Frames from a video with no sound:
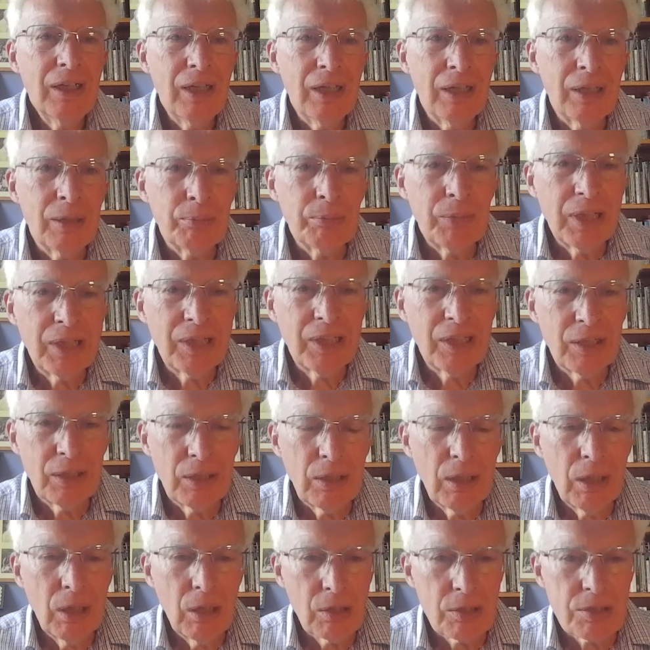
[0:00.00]
and making
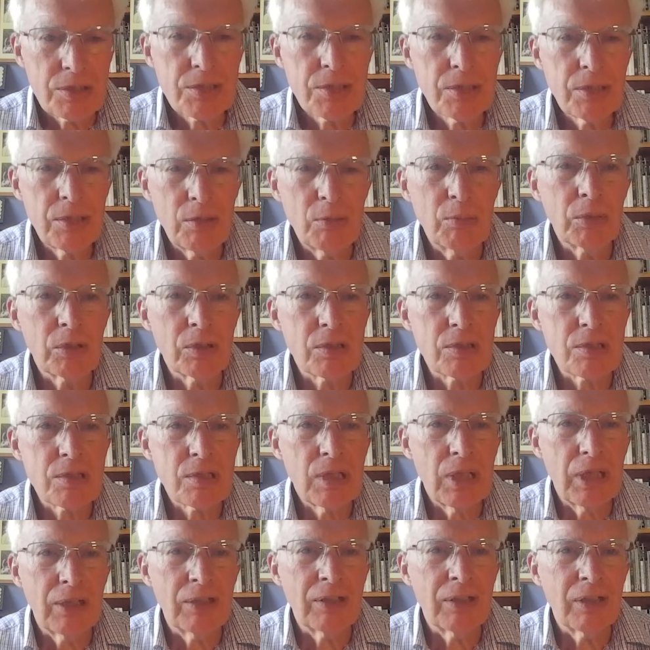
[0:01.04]
enhanced humans
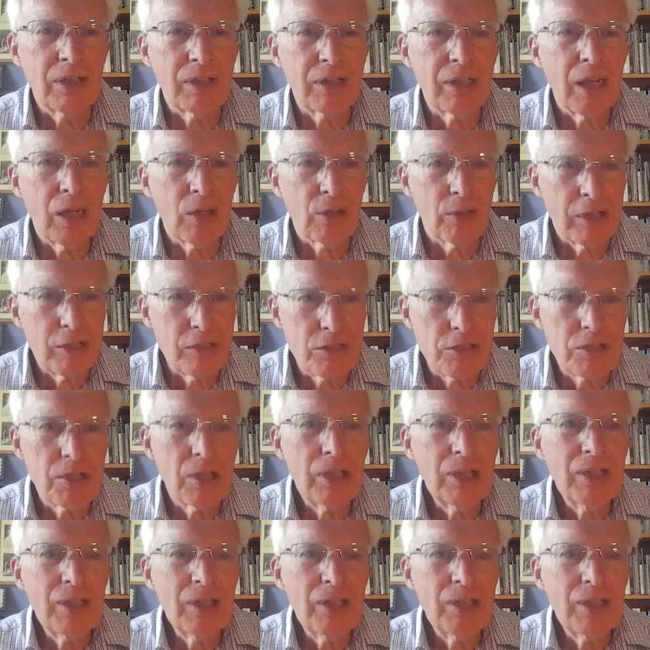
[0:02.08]
in their garage.